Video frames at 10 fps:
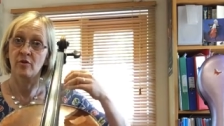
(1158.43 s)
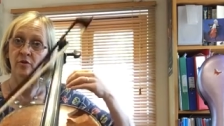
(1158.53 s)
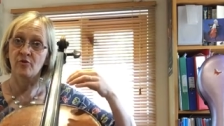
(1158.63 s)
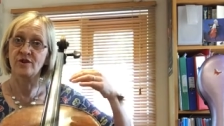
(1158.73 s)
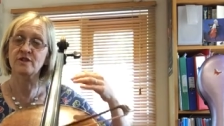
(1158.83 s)

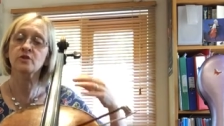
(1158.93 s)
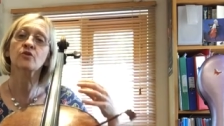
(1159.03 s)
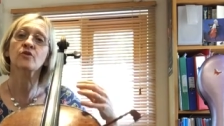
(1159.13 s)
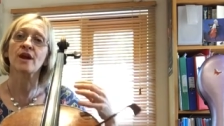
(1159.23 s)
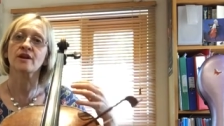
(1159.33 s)
physical
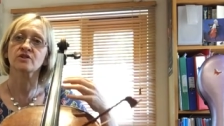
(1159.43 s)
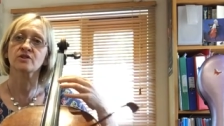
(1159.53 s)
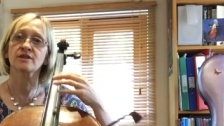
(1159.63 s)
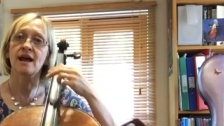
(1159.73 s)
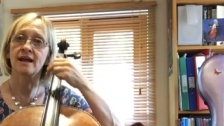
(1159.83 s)

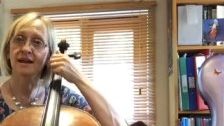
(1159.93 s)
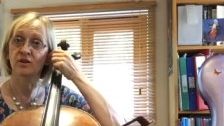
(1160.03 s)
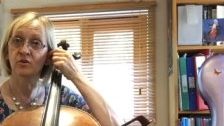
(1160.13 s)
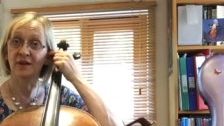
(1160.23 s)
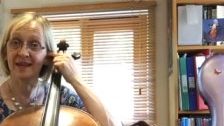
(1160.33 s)
reaction and get
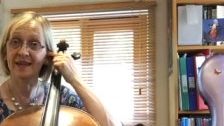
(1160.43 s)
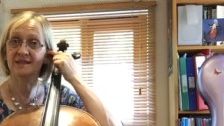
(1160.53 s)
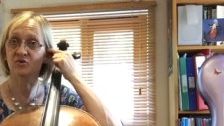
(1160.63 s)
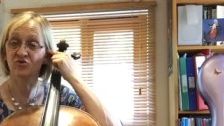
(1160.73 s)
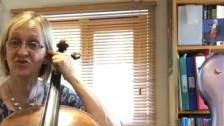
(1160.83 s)
your ear
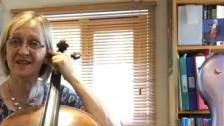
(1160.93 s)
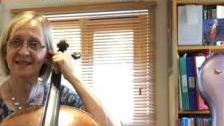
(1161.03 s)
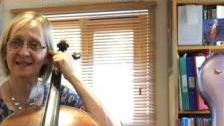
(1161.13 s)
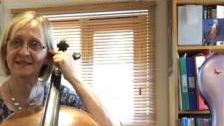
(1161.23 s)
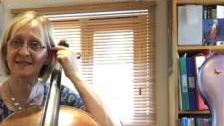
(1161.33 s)
to really
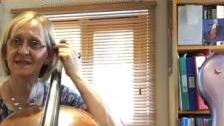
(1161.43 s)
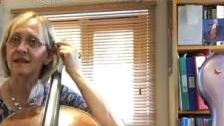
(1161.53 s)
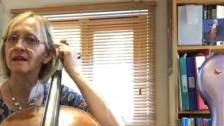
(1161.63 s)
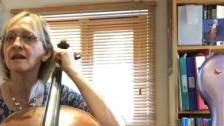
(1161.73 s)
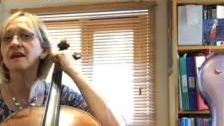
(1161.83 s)
listen in